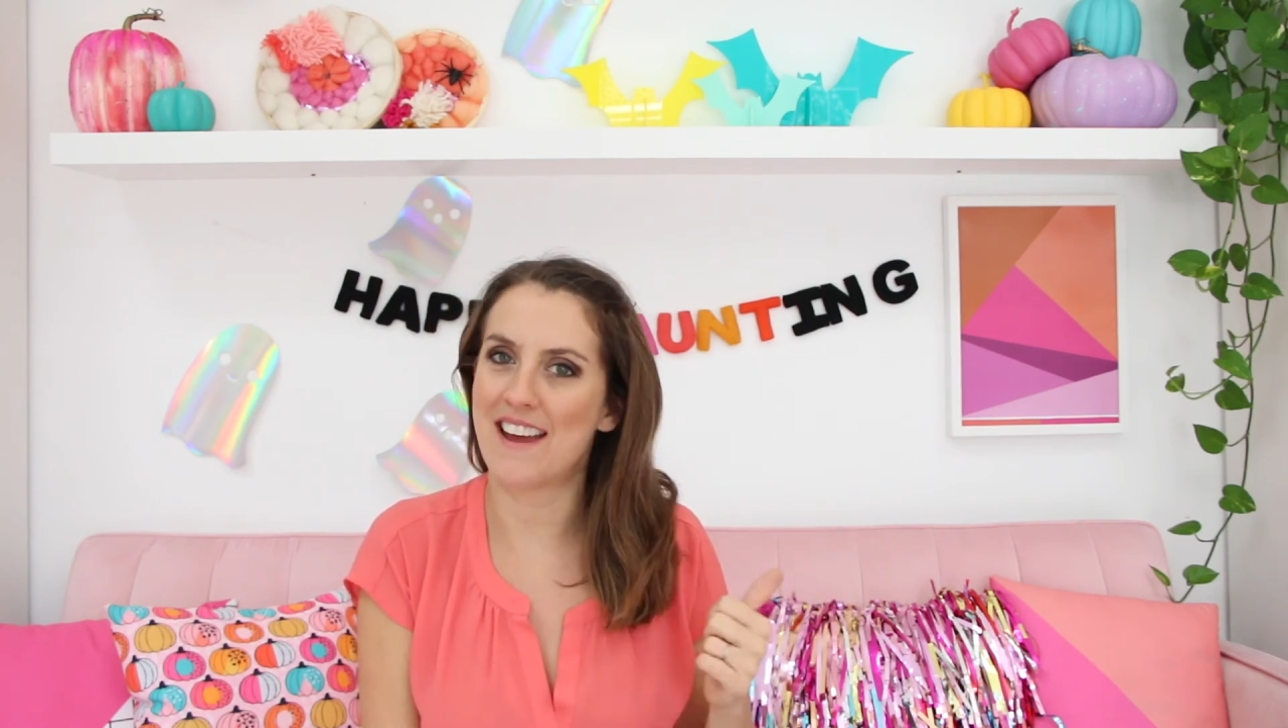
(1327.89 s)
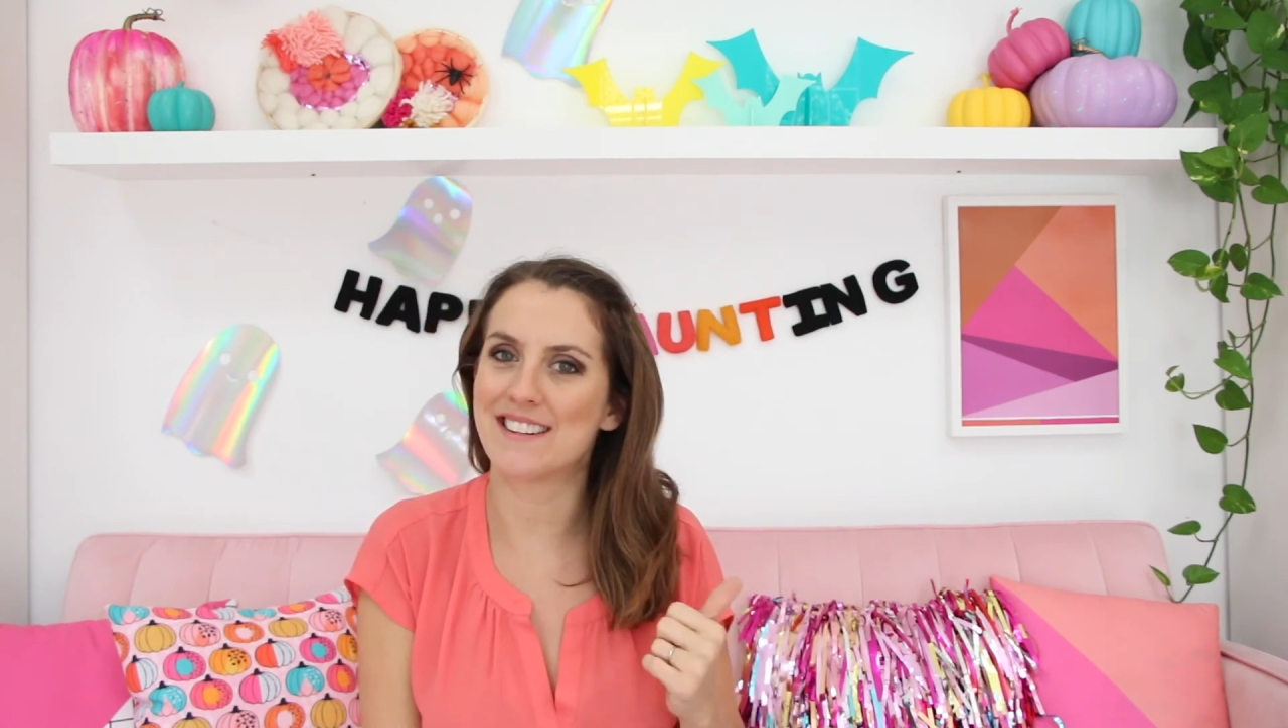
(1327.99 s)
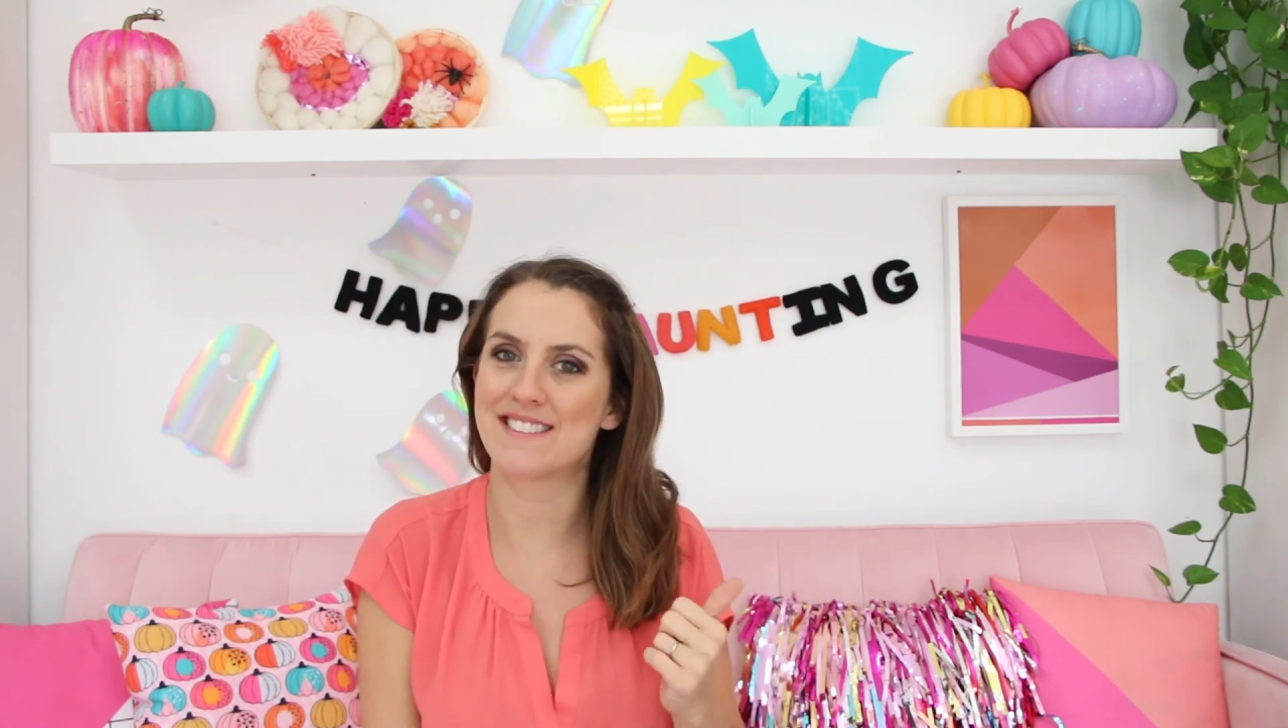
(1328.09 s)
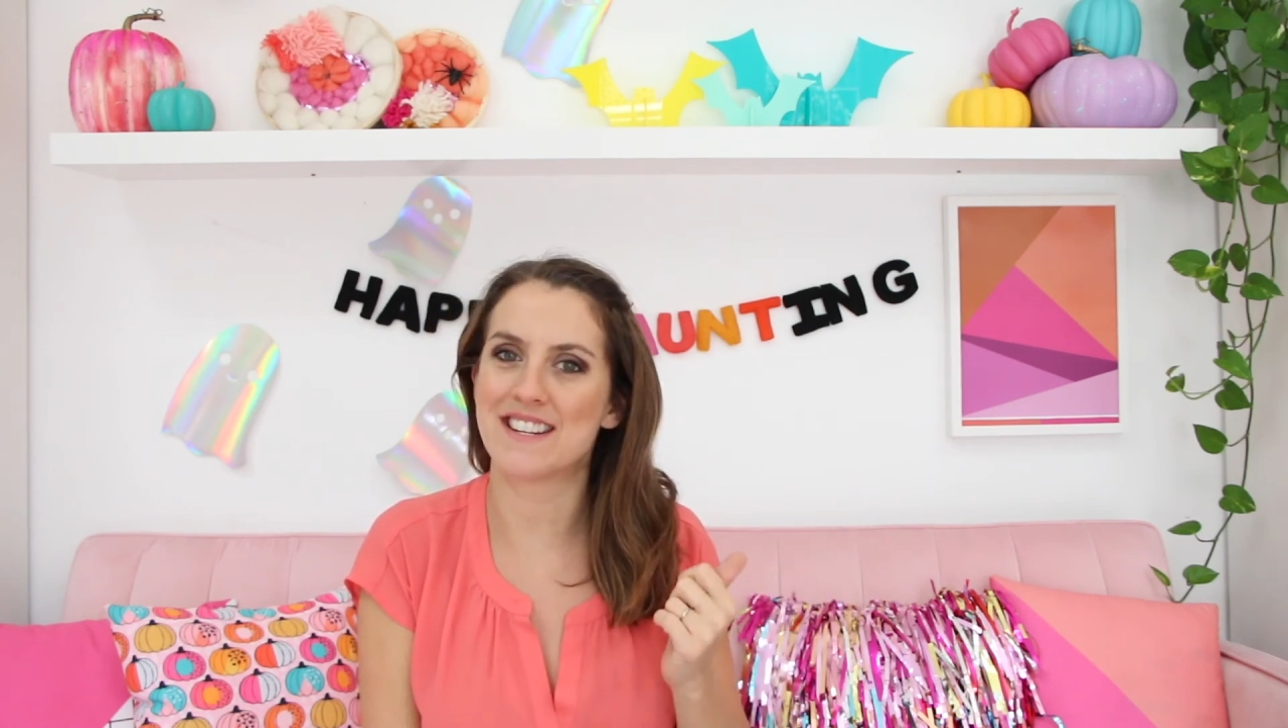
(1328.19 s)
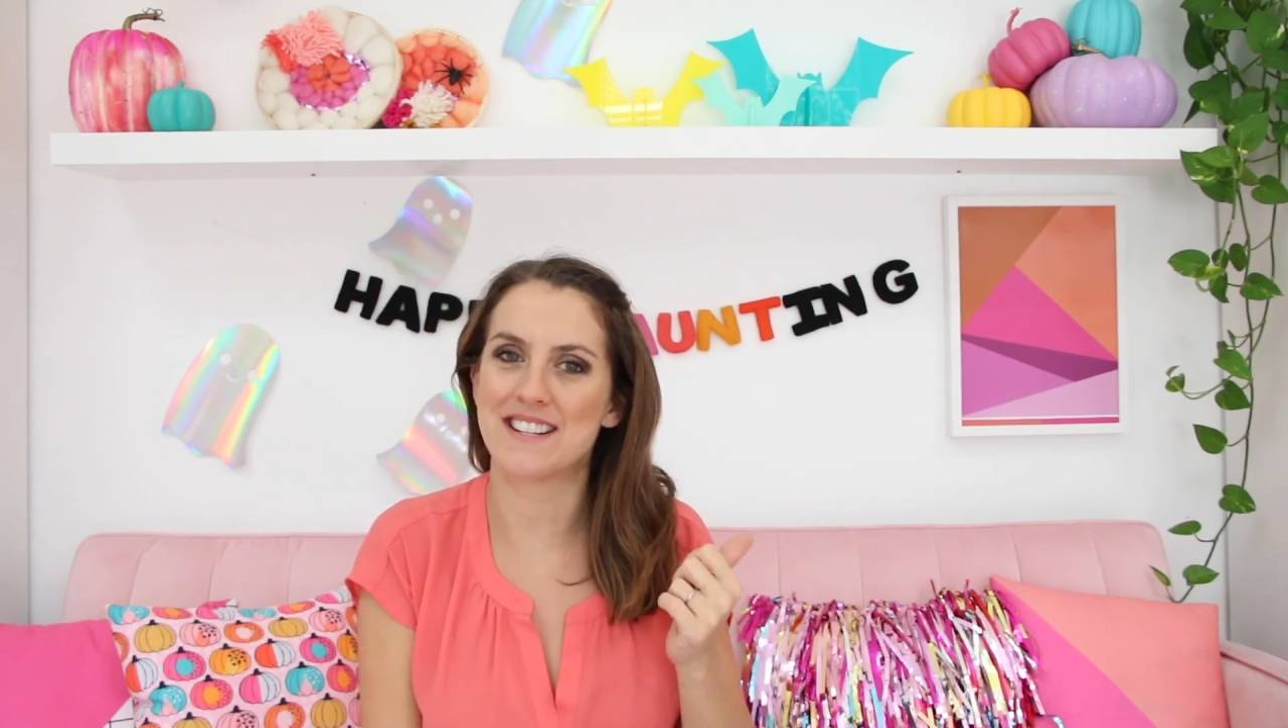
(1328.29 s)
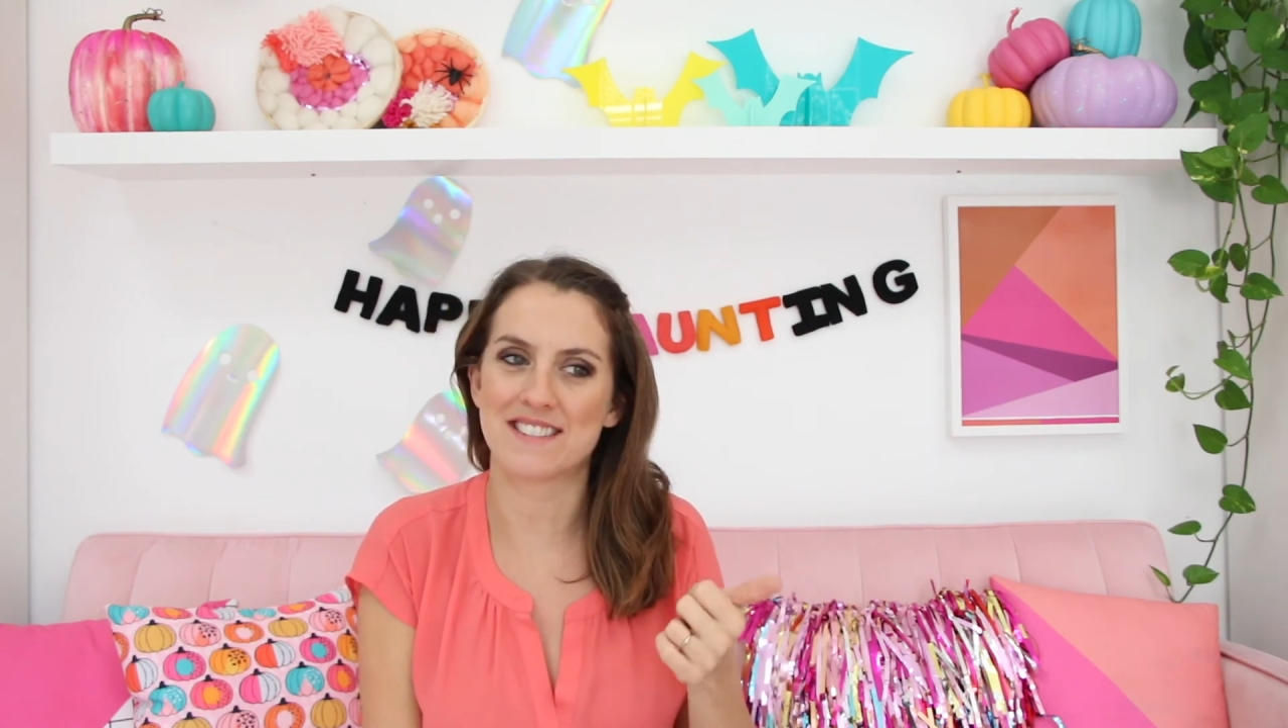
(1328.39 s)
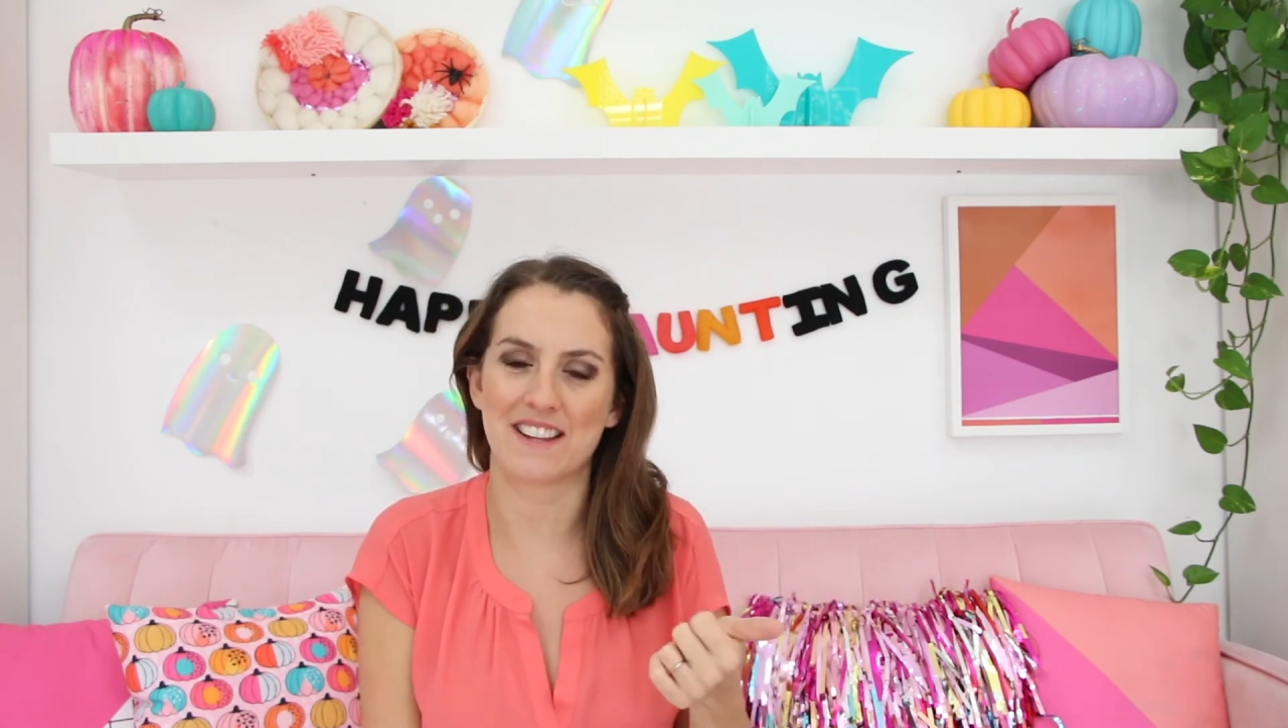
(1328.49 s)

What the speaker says: Etsy,